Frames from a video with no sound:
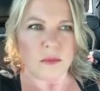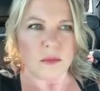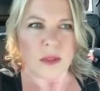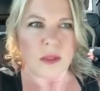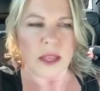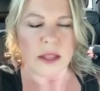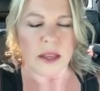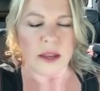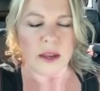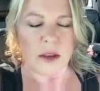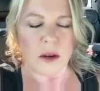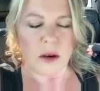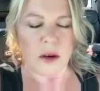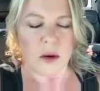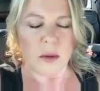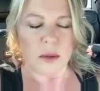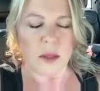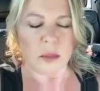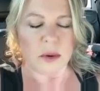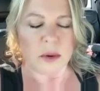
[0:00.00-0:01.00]
They let
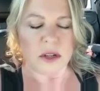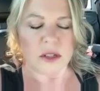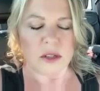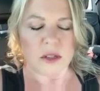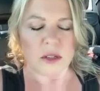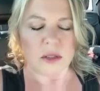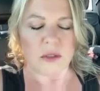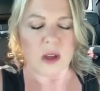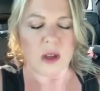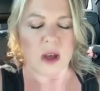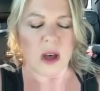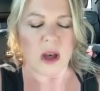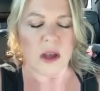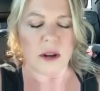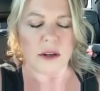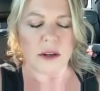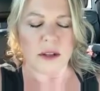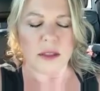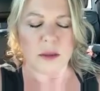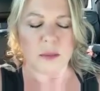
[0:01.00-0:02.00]
go in the presence of God
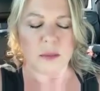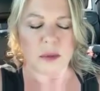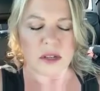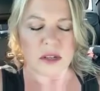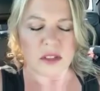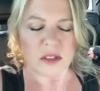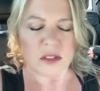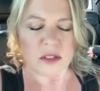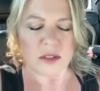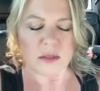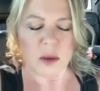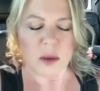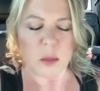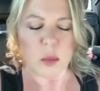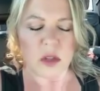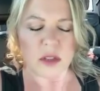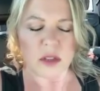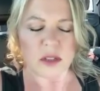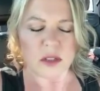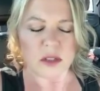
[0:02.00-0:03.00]
and in the presence of their
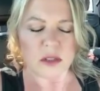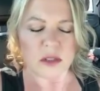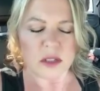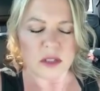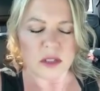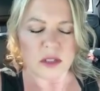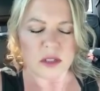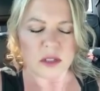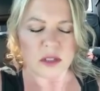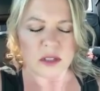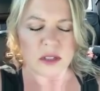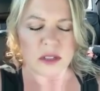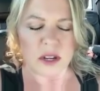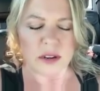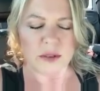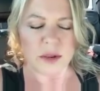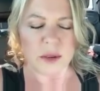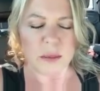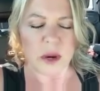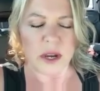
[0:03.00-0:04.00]
brothers and sisters.
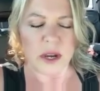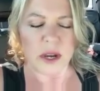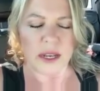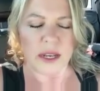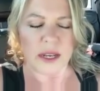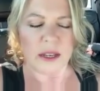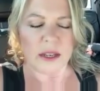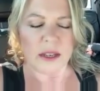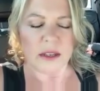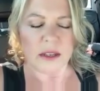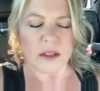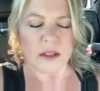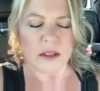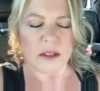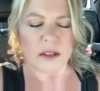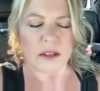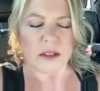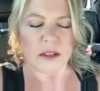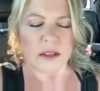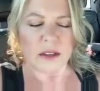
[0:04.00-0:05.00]
Everybody
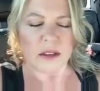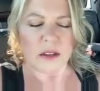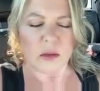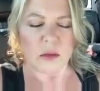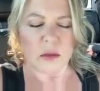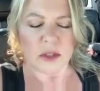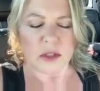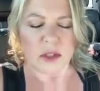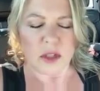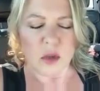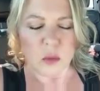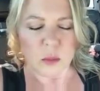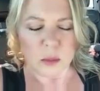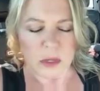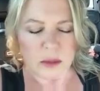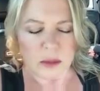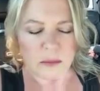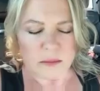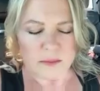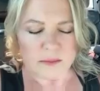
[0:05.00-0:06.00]
was
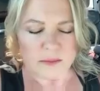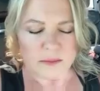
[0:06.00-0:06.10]
human